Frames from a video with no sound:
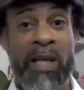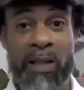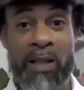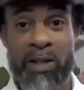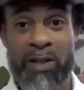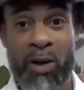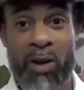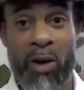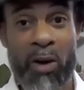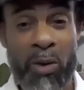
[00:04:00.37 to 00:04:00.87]

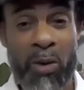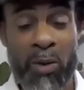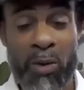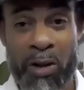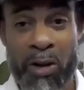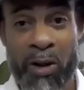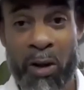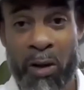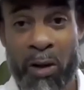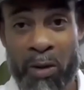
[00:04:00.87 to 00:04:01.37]
So,
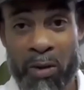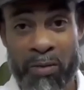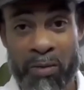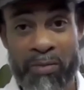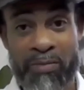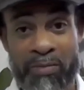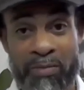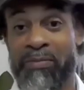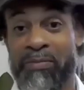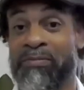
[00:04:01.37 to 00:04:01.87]

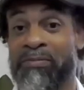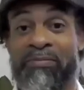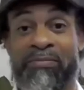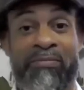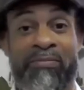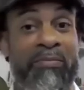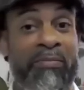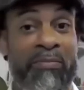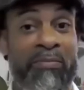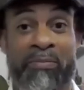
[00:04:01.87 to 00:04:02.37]

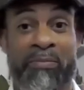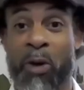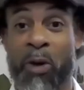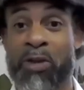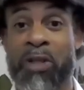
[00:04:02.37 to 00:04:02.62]
Most